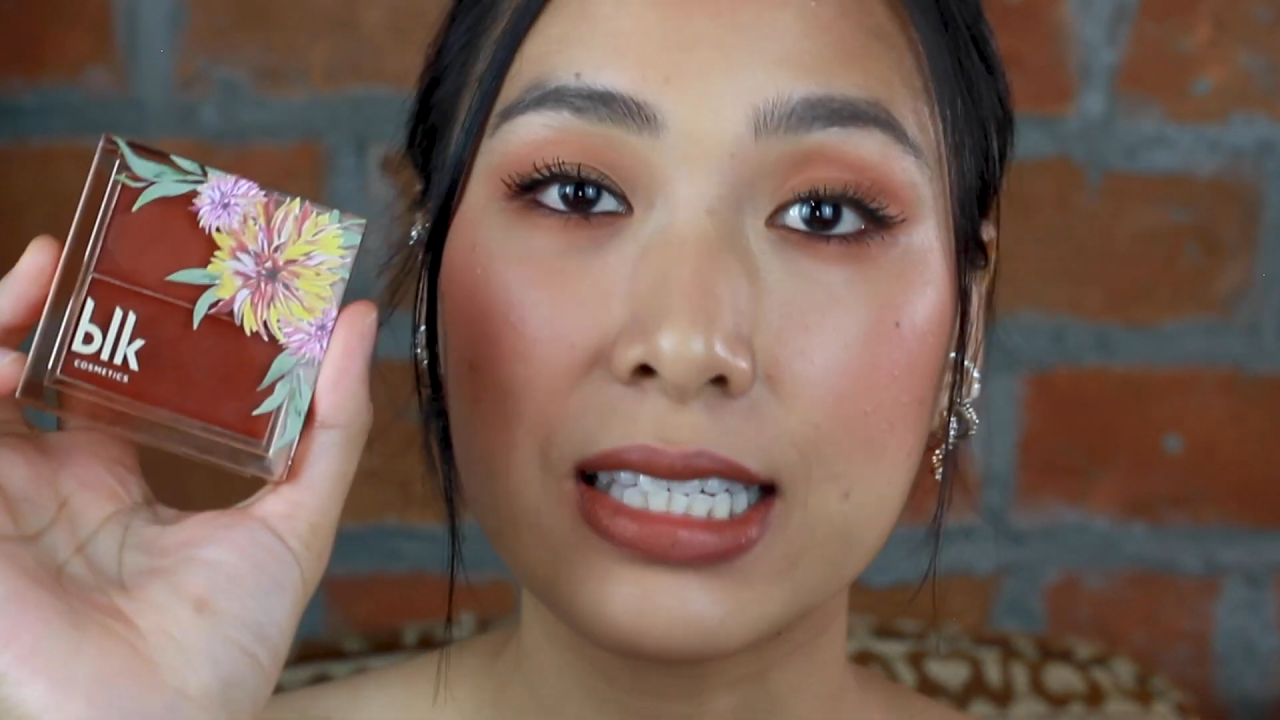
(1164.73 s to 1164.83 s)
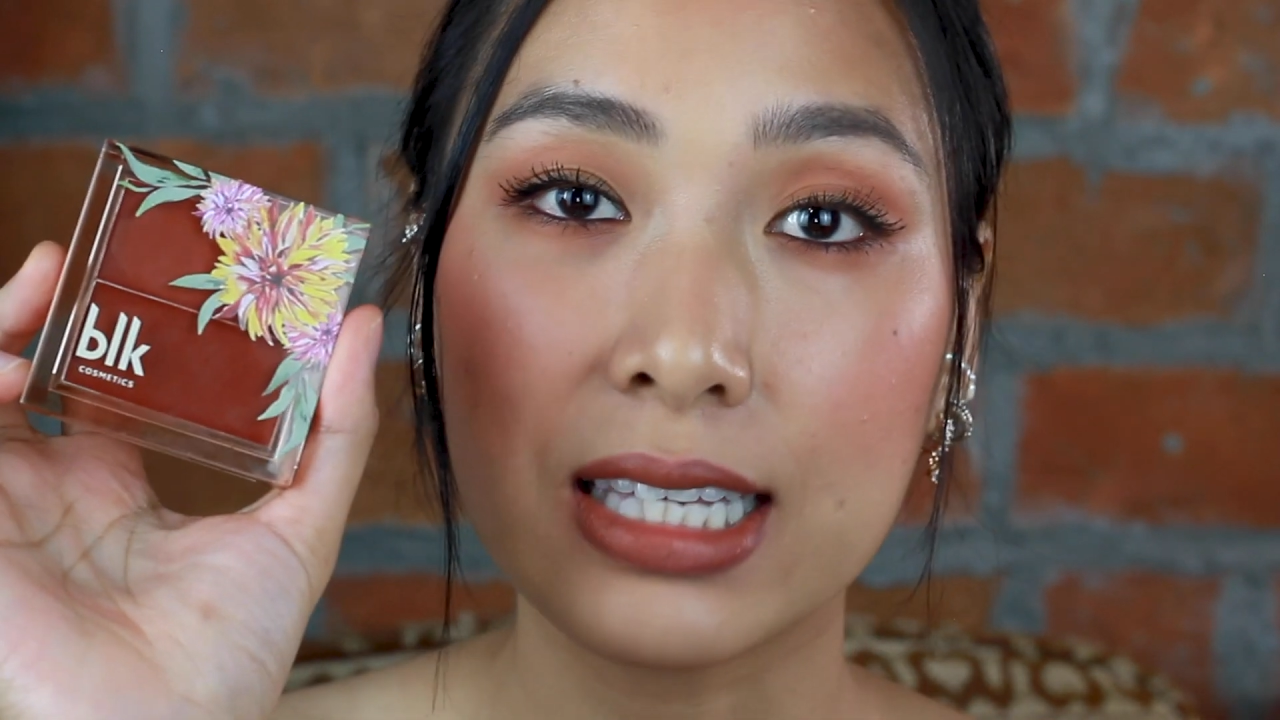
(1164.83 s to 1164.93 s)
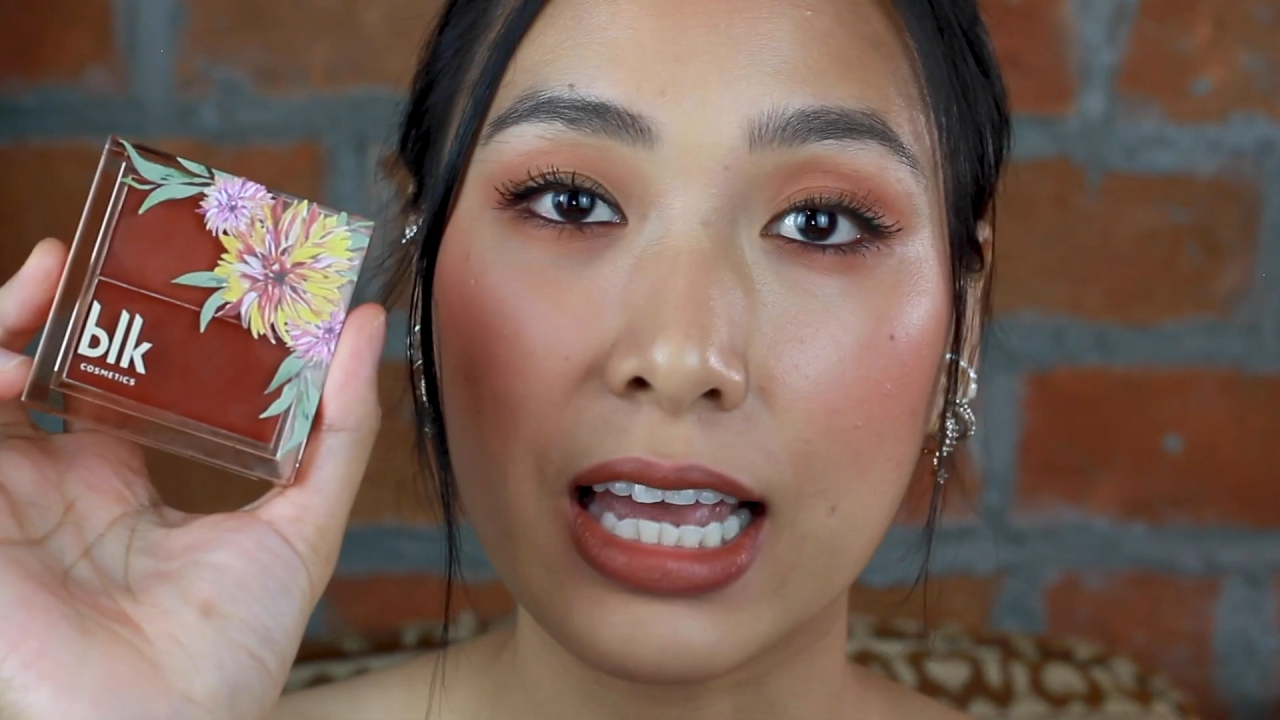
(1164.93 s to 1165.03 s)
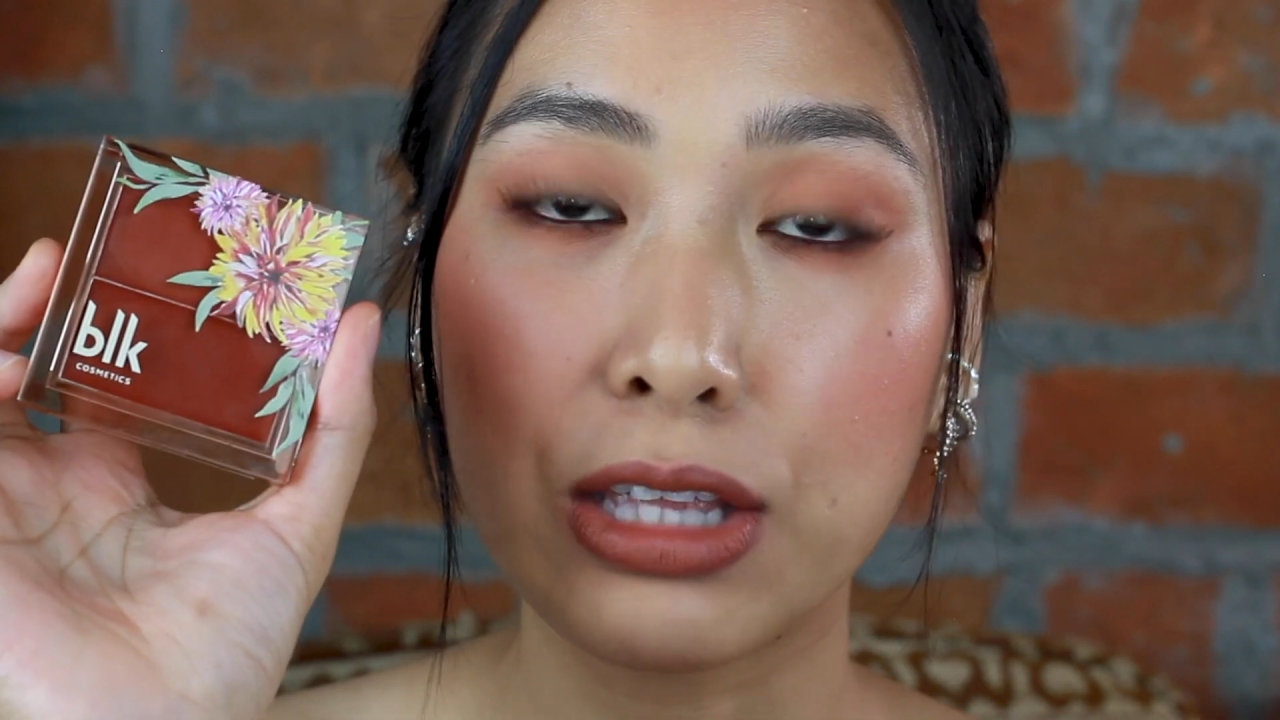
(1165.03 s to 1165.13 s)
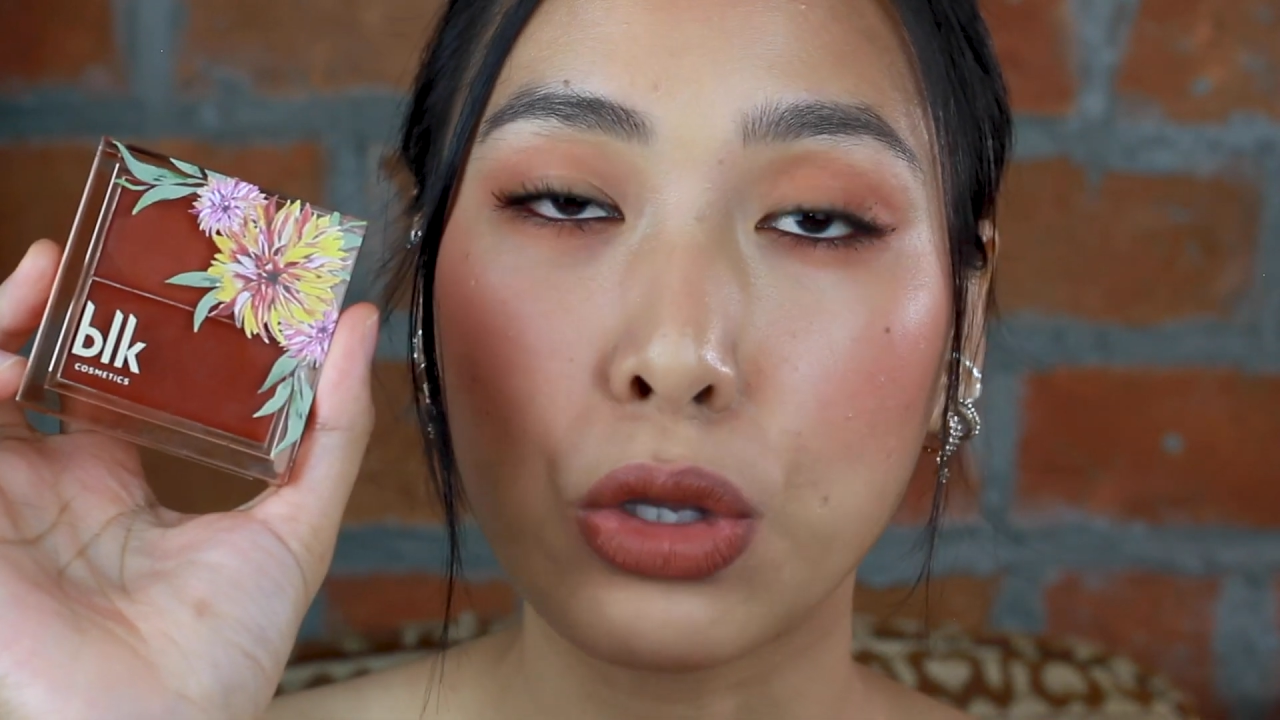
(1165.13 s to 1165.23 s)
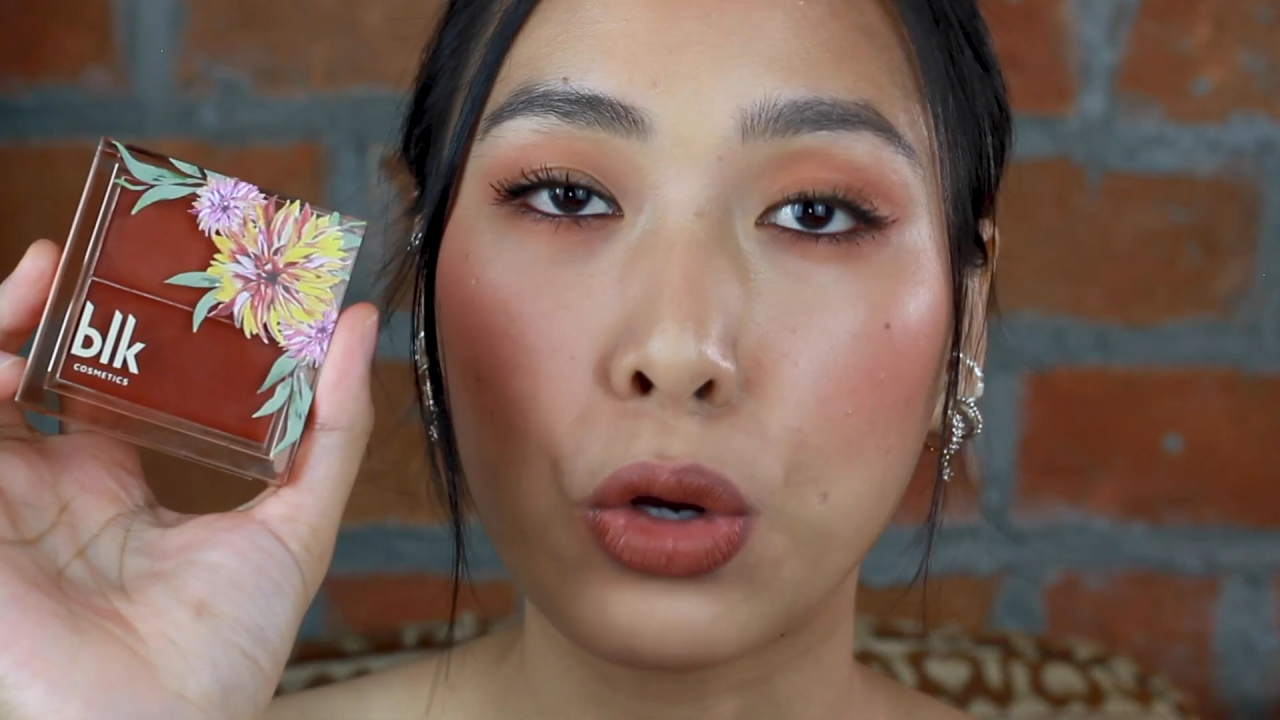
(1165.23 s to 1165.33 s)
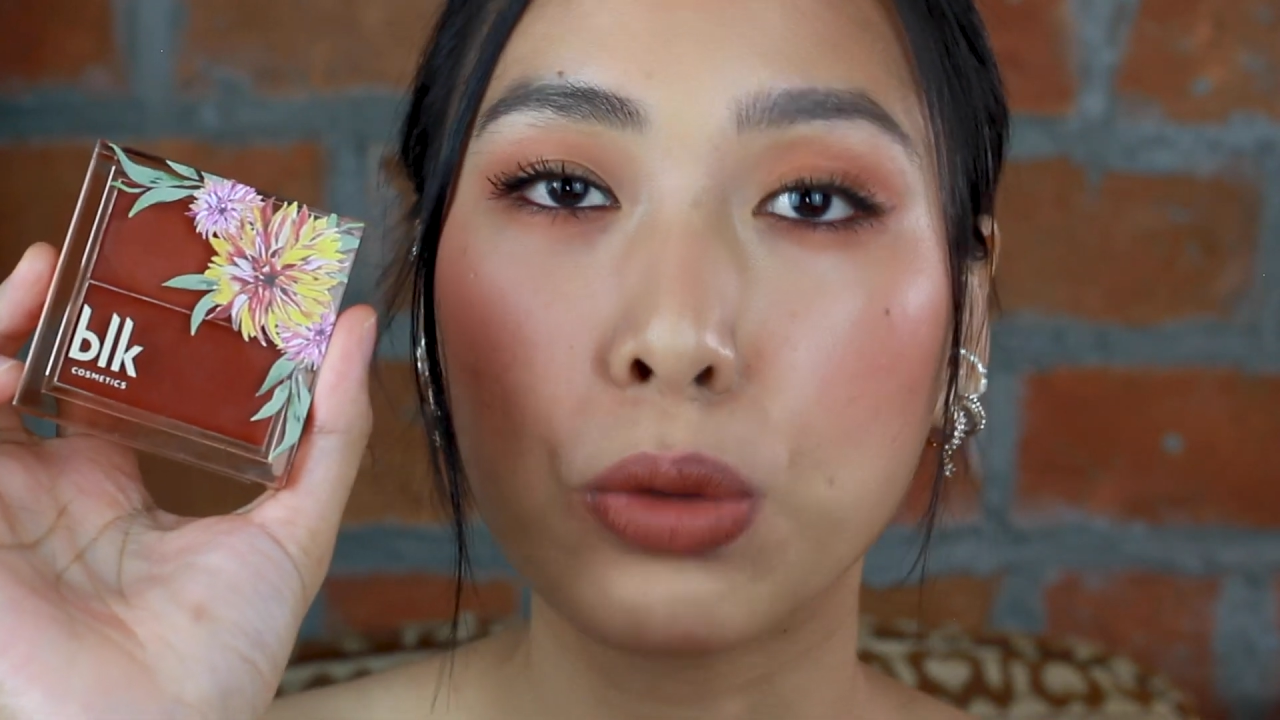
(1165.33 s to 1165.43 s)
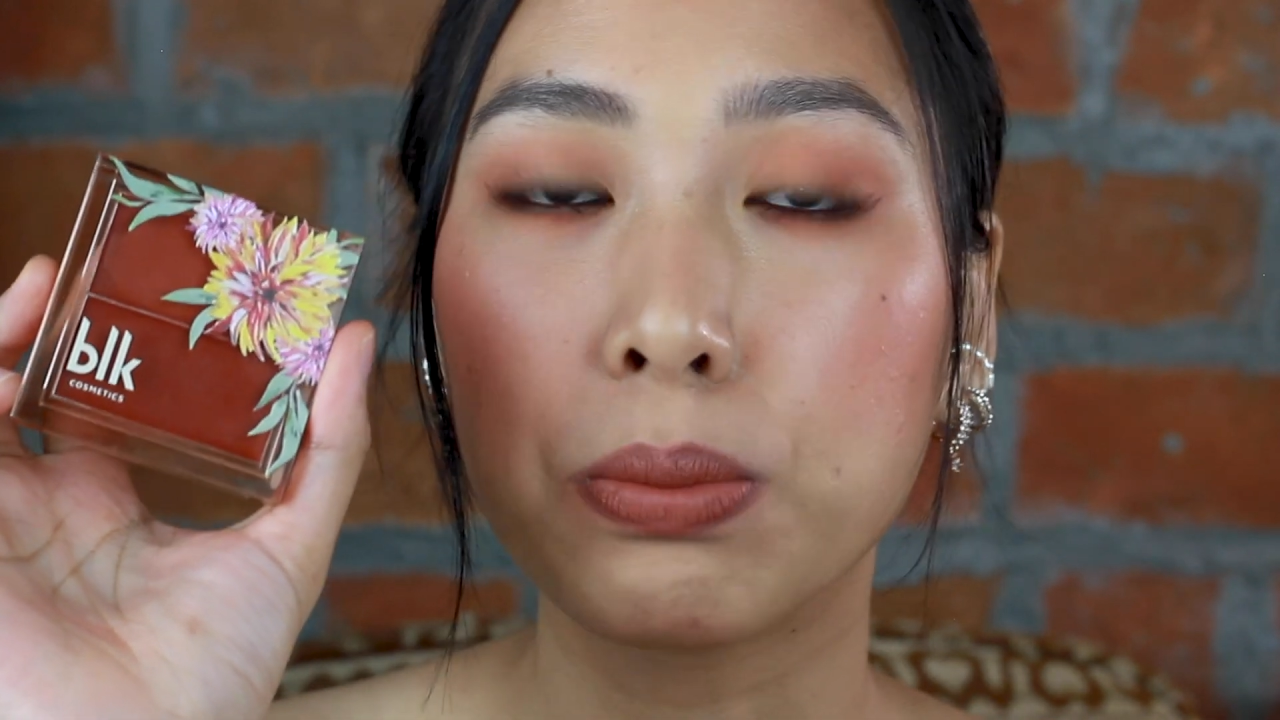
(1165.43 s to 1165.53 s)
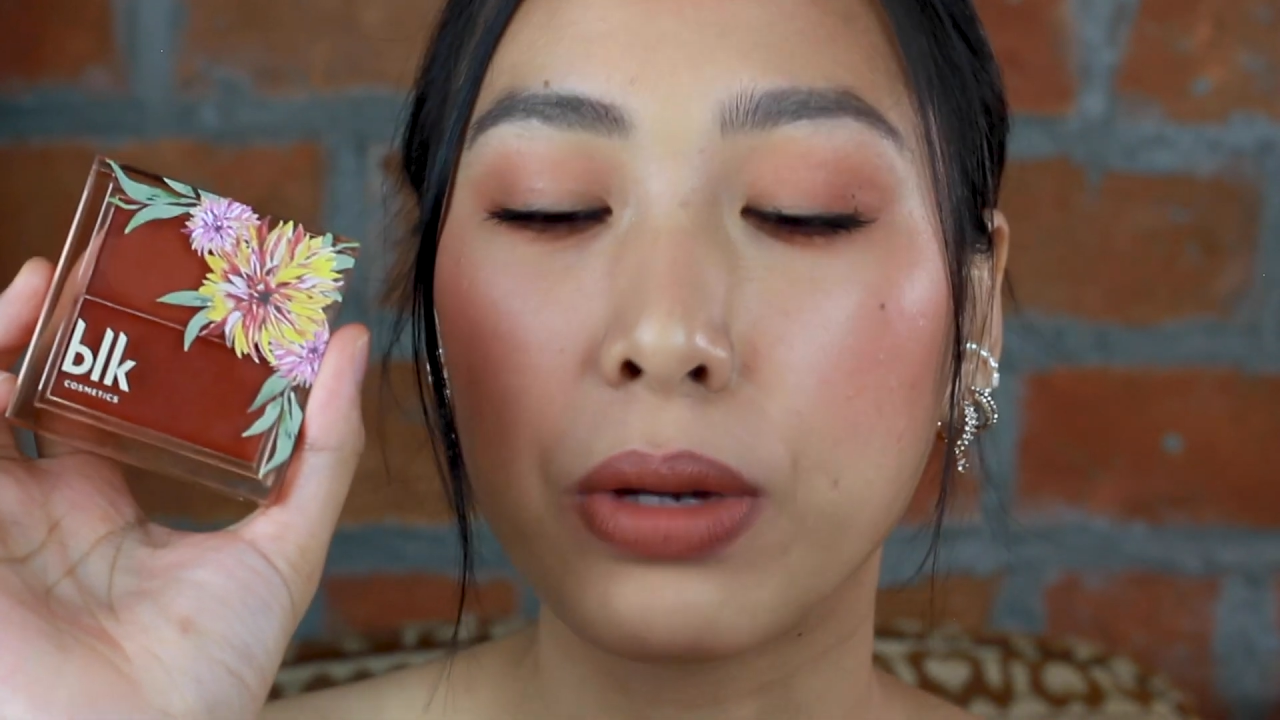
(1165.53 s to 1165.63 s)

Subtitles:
skin tone.